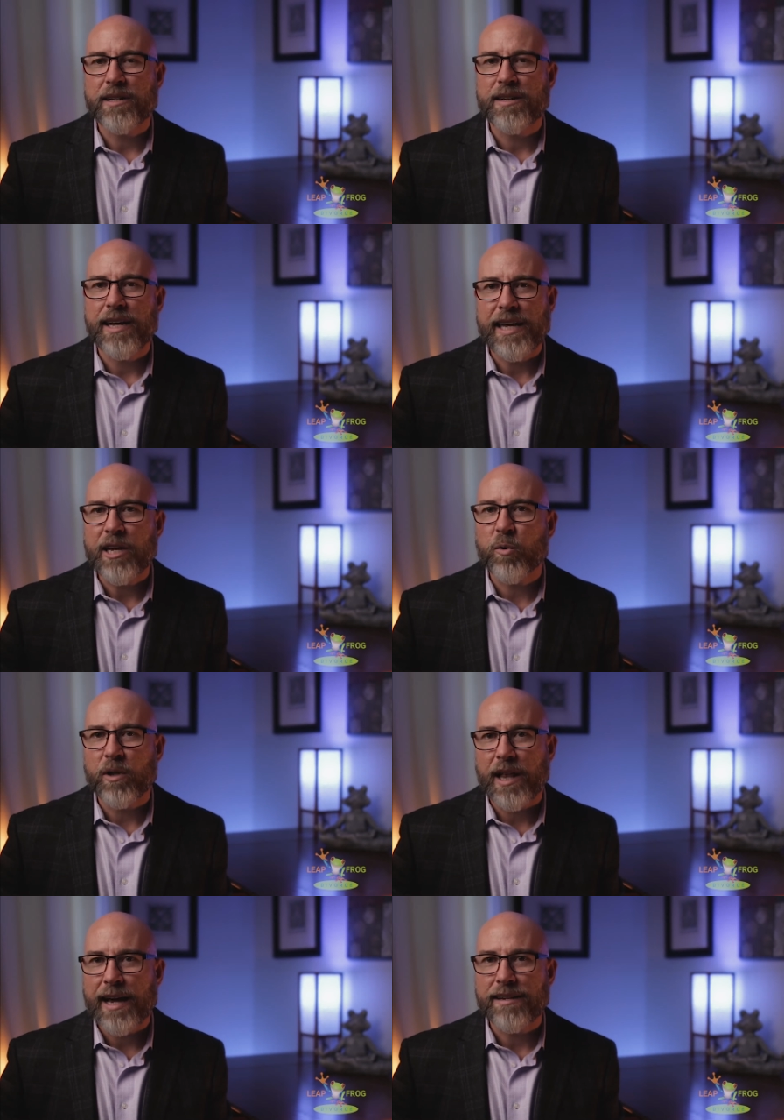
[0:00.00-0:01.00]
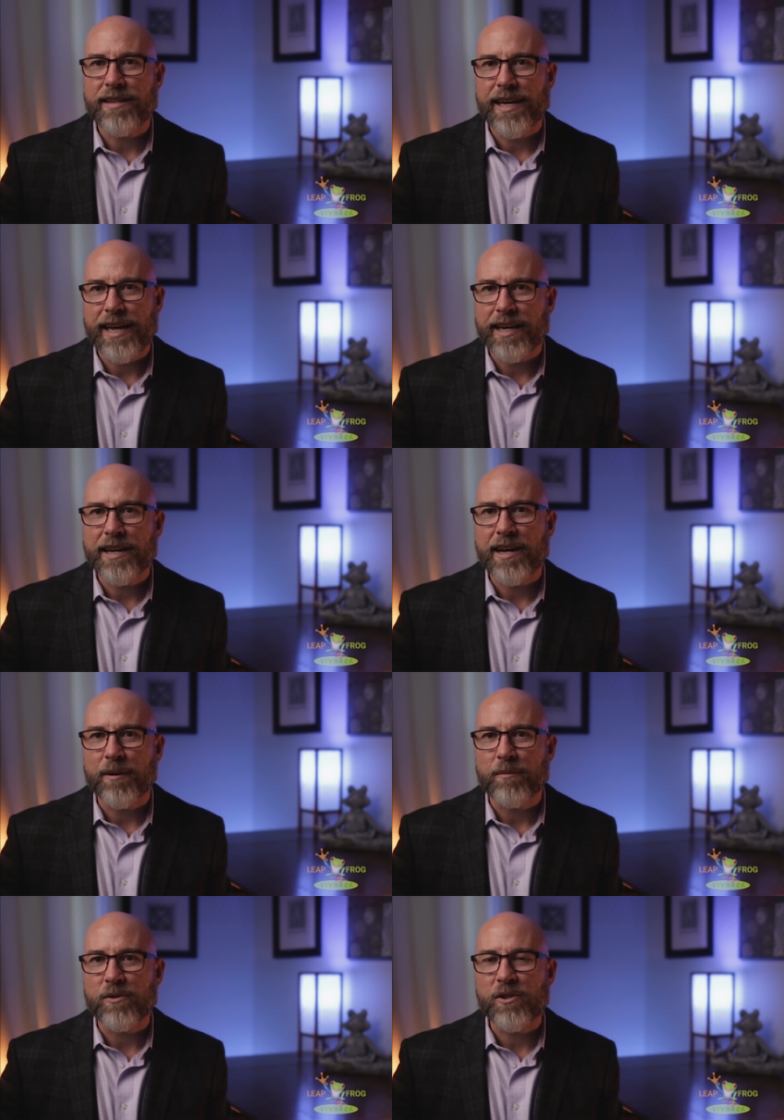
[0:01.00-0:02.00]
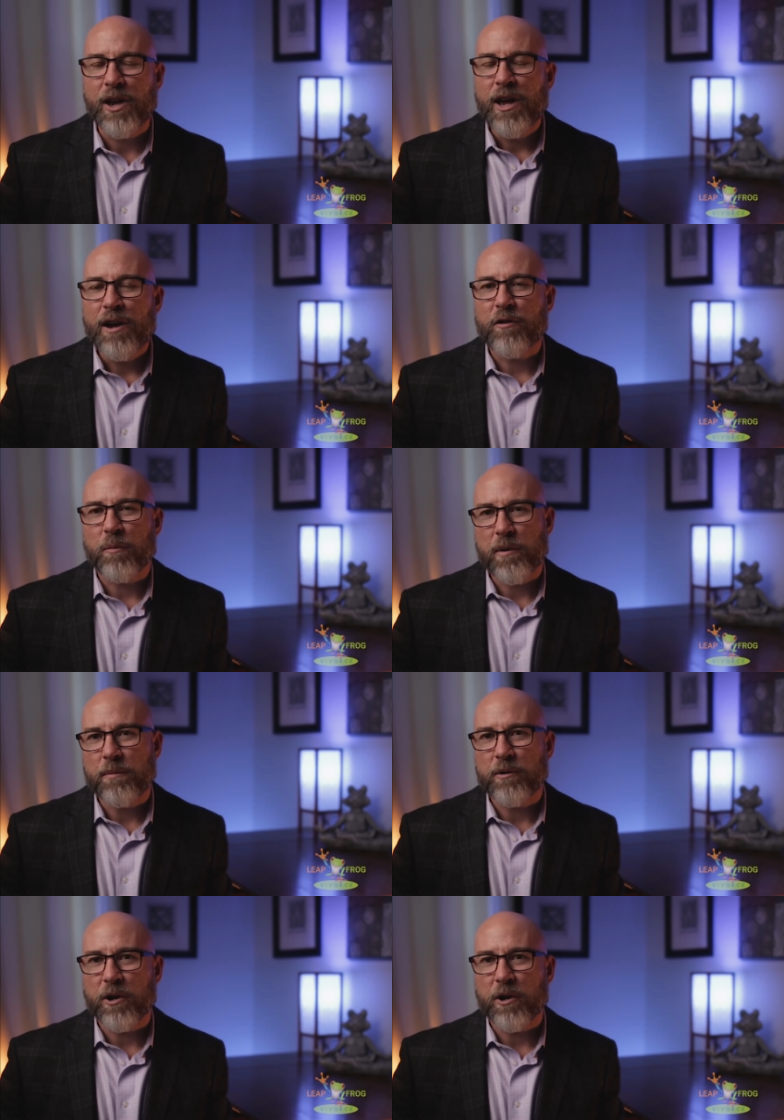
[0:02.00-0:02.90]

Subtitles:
to equalize the incomes for people